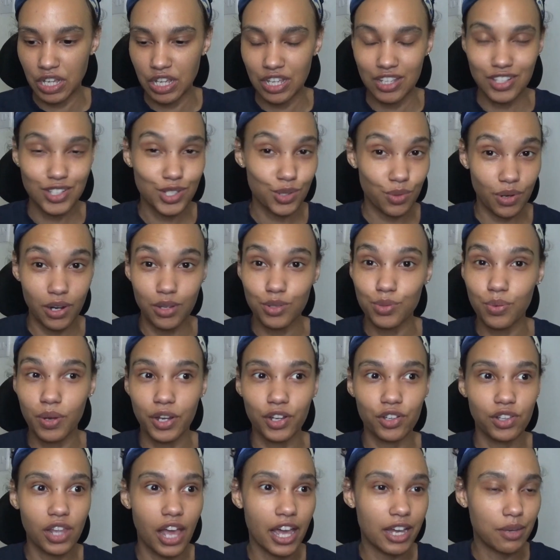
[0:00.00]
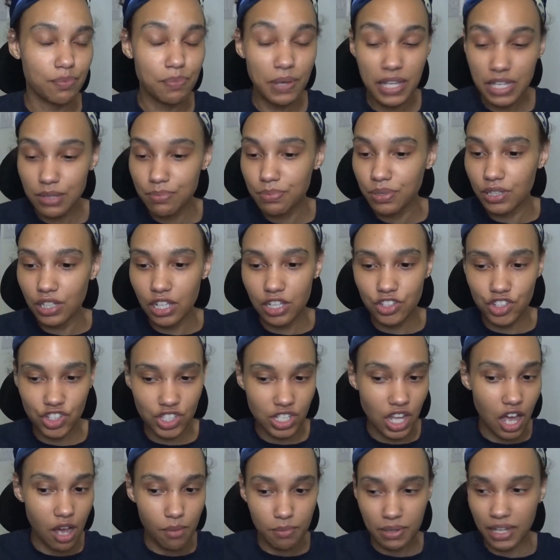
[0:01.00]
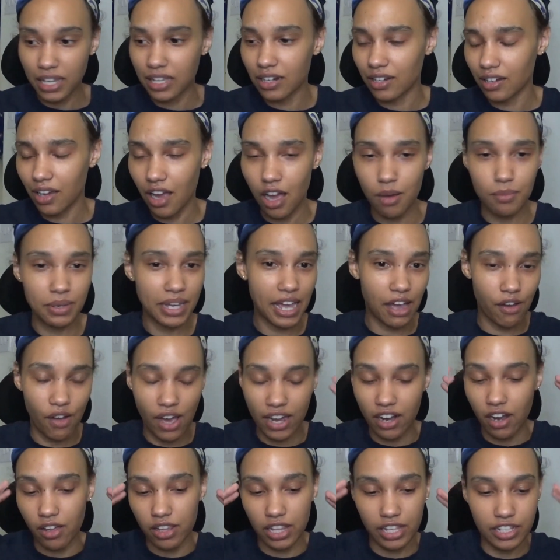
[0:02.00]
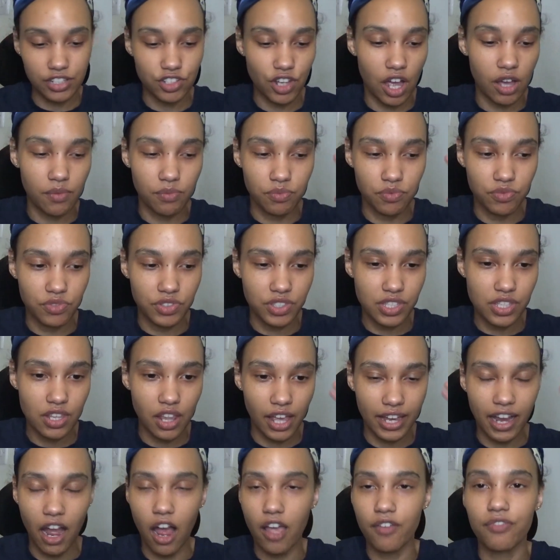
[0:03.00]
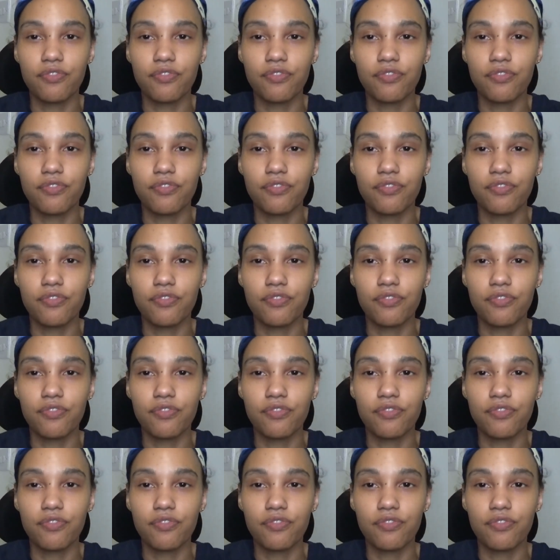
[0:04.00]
script where you're like, people are just coming in and coming out and I